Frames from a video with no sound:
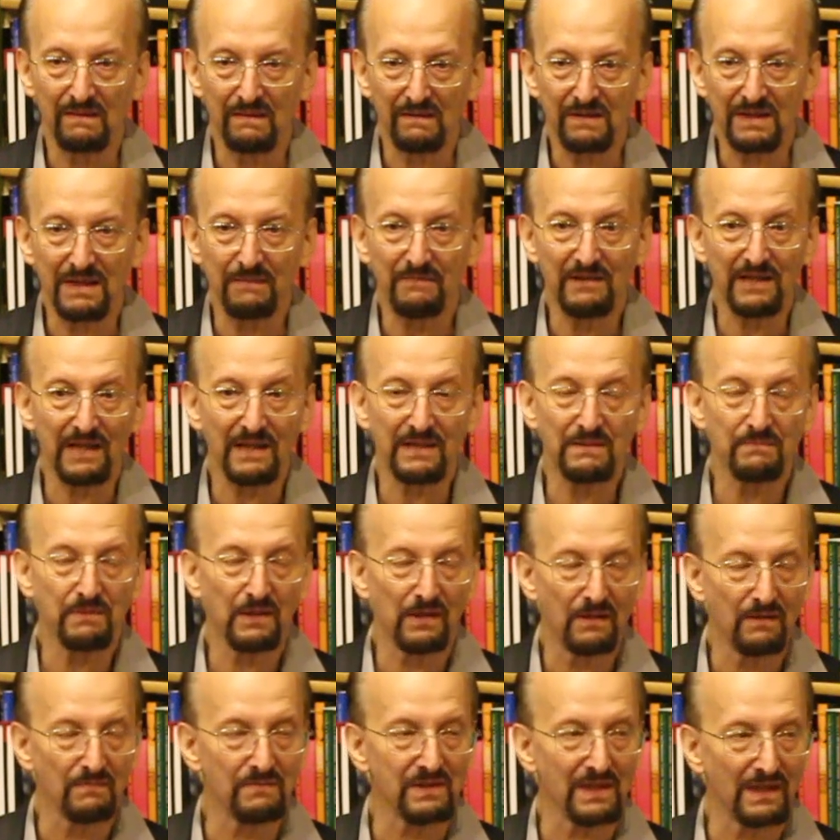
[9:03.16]
some of the other
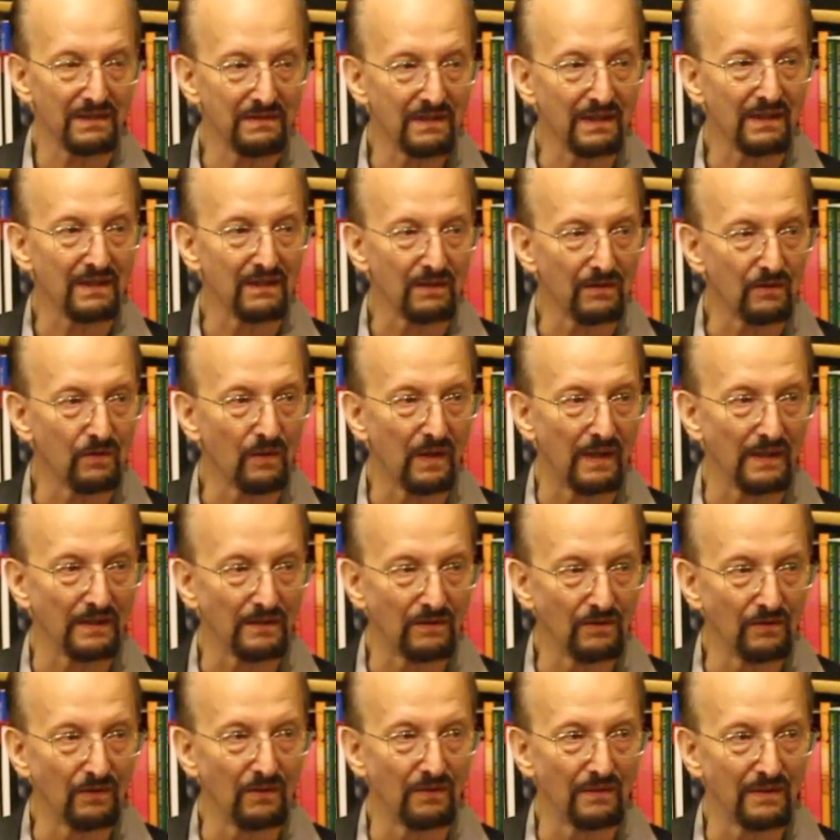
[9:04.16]
poems, I think, are quite
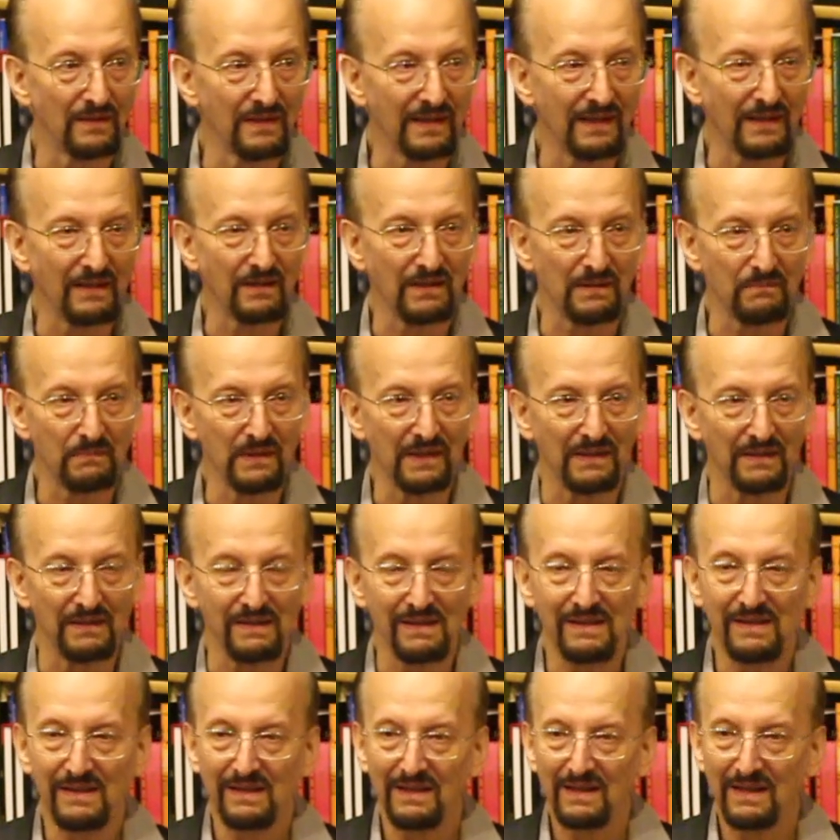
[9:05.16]
good. He got a bit
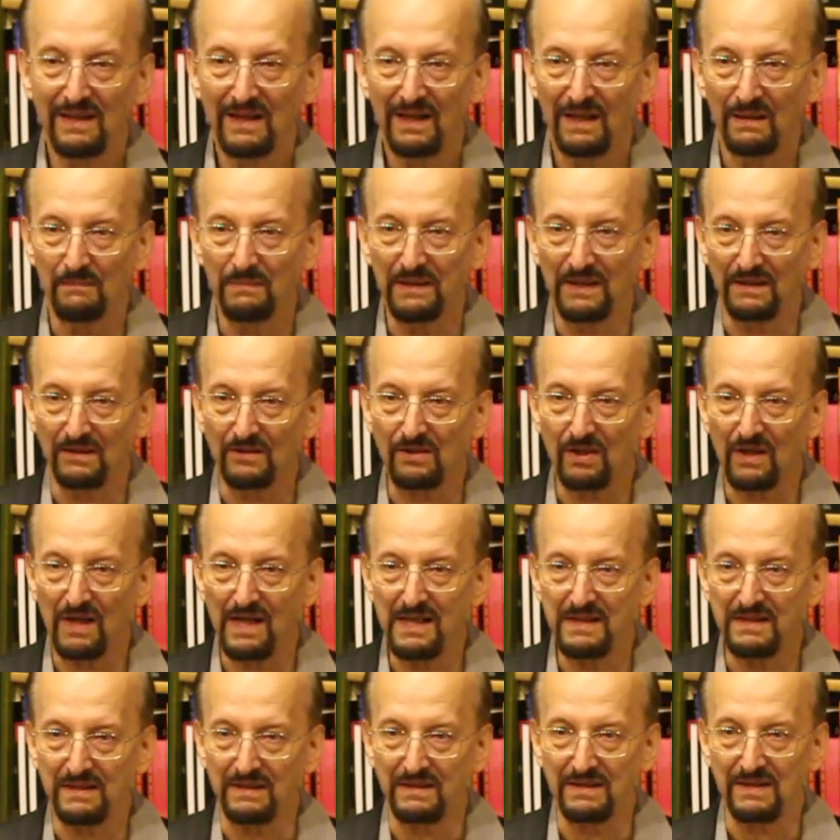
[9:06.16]

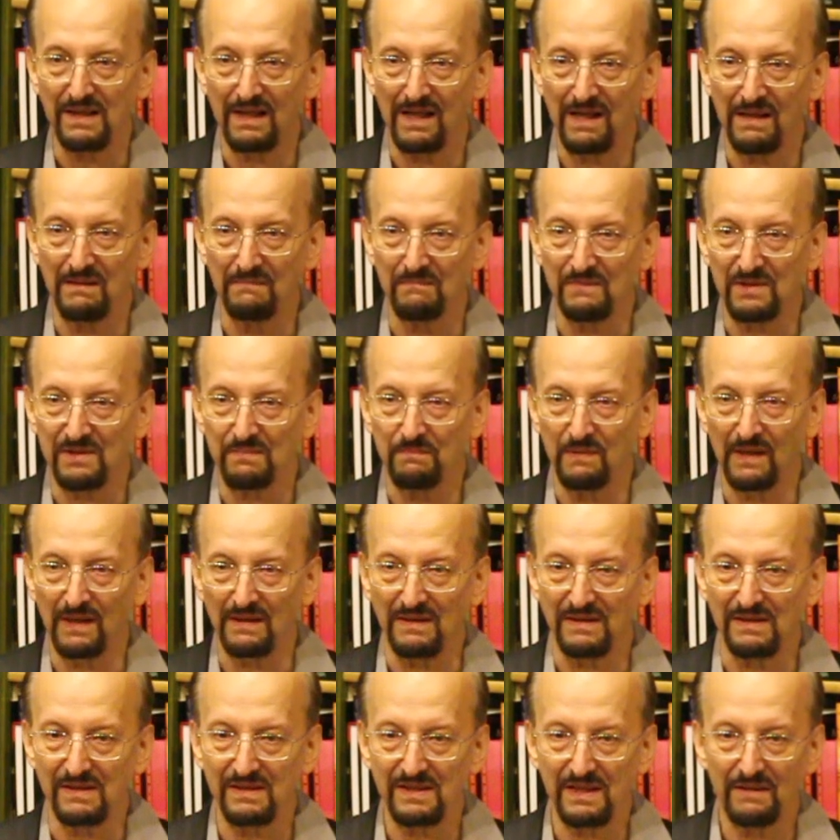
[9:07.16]
trite at times, but
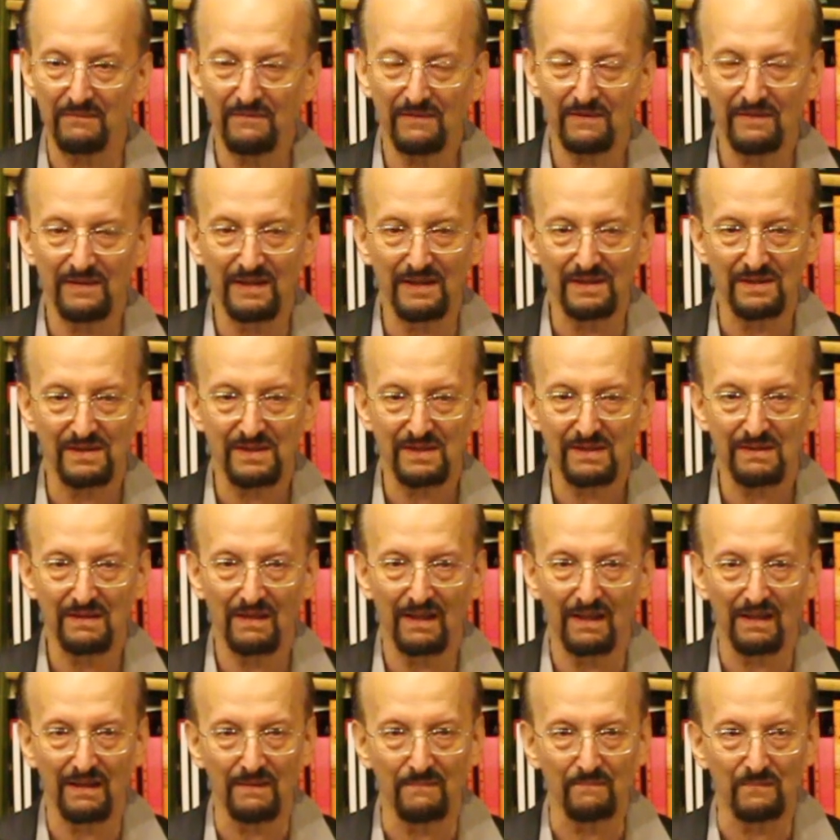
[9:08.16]
some of his
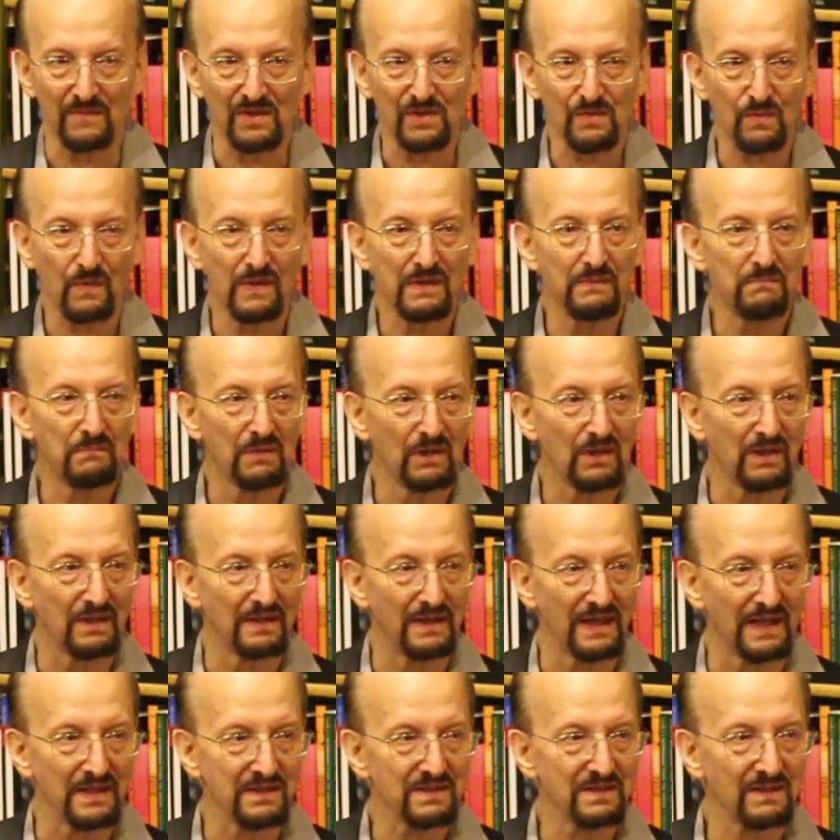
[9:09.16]

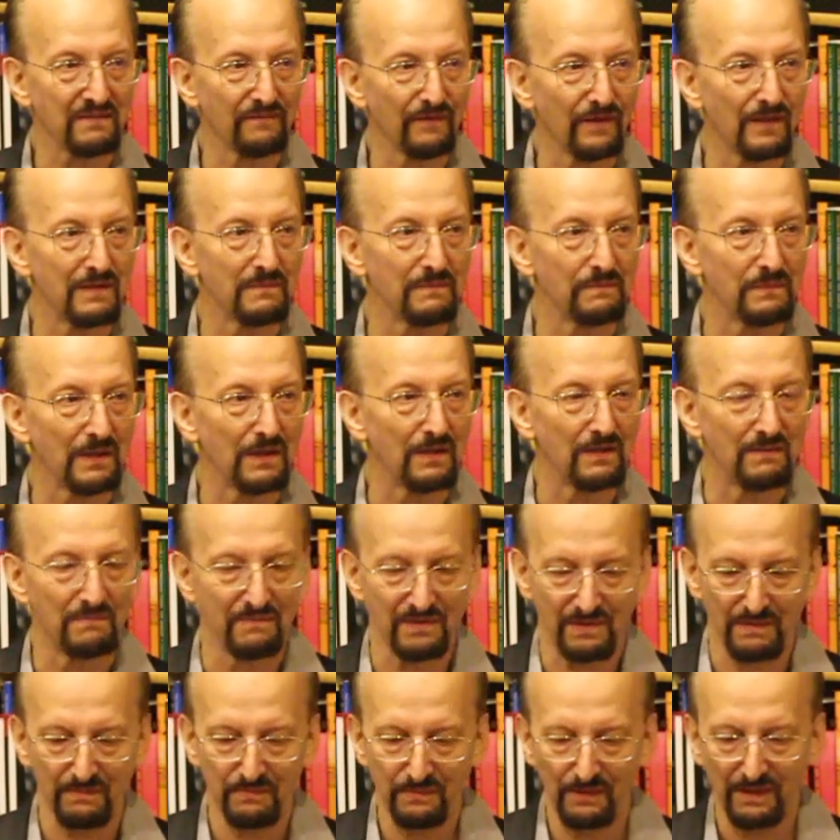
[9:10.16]
Swinburne-esque
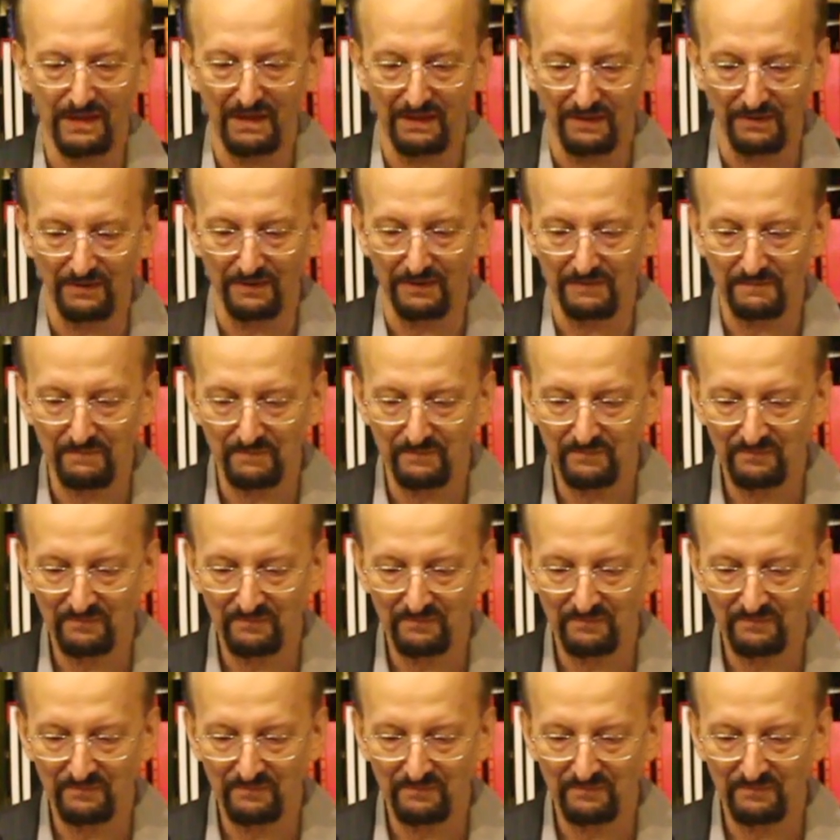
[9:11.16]
poems are pretty good.